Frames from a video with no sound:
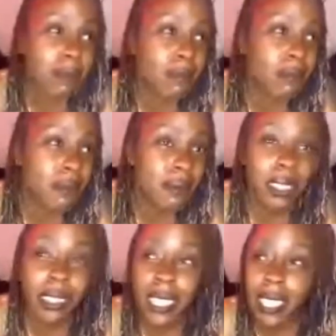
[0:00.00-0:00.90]
near
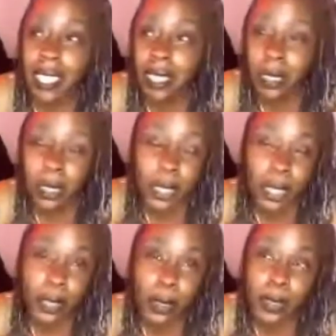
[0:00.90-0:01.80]
the end or near old
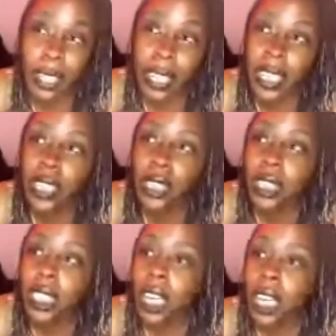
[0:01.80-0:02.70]
age.
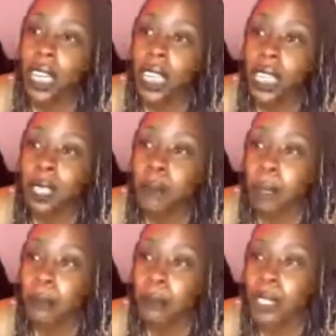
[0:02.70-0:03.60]
I'm
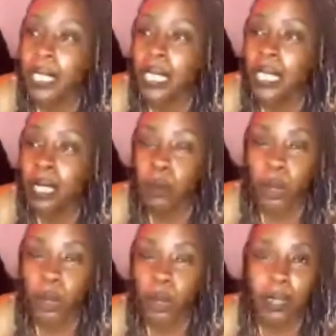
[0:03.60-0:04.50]
really getting more
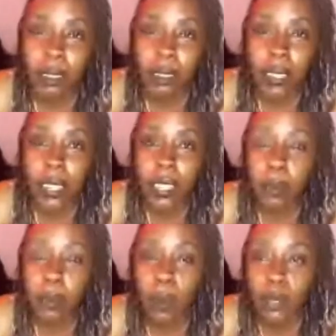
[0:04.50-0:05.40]
of a
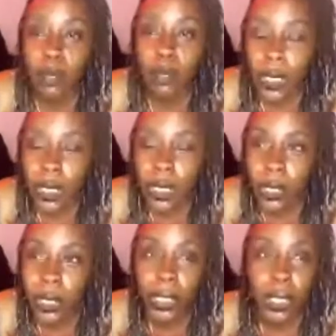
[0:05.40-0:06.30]
postal worker
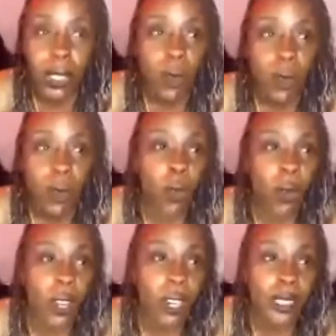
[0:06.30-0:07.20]

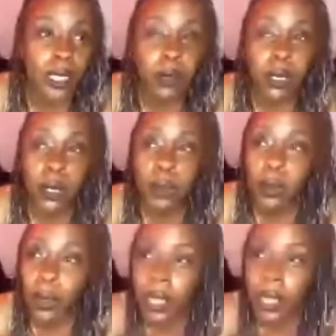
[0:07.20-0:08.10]
or someone who will
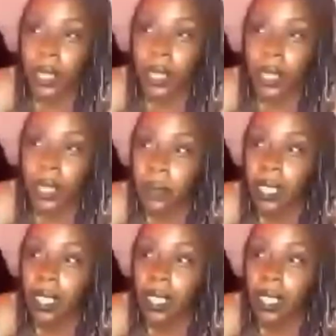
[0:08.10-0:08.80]
wear like maybe